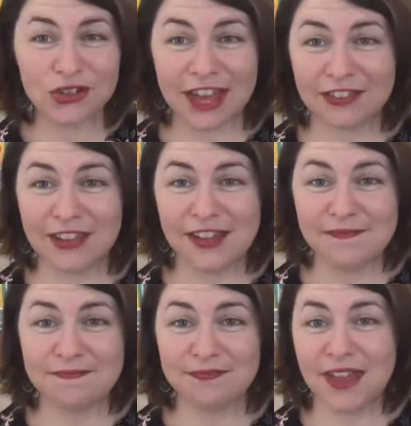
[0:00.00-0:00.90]
Kathy.
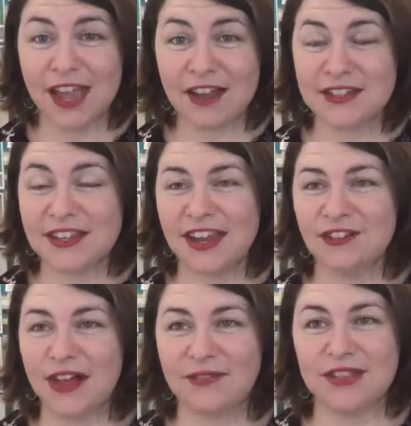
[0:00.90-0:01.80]
Yeah, I'd say
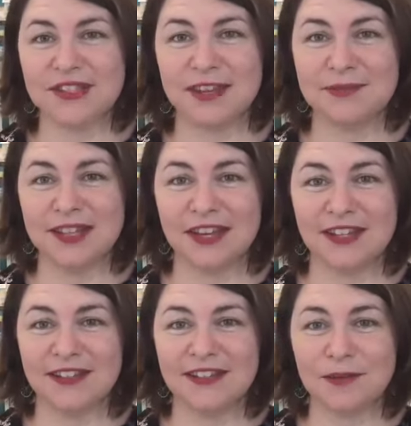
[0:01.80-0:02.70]
it'll have the same settings.